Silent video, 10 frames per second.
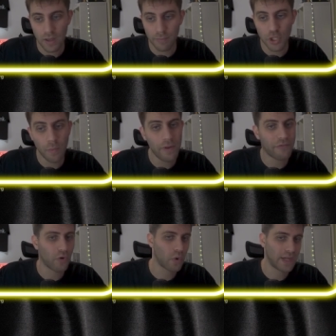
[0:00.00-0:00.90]
Bishop
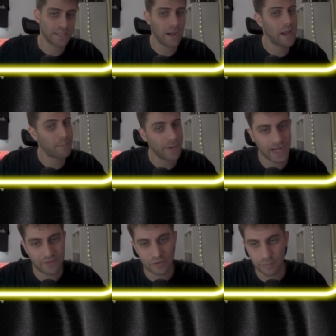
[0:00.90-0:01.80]
f4 was I played
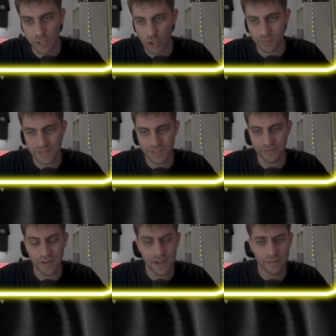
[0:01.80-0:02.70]
after bishop
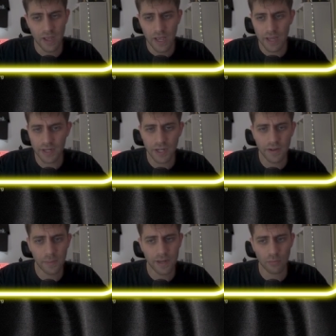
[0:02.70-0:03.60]
c5, and here
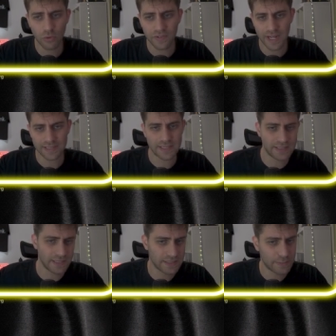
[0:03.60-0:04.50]
he played move knight
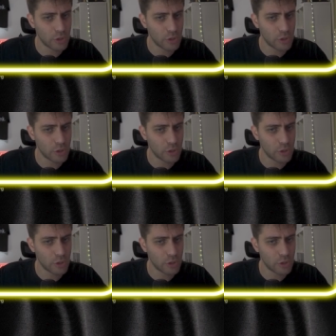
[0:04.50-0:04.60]
c6.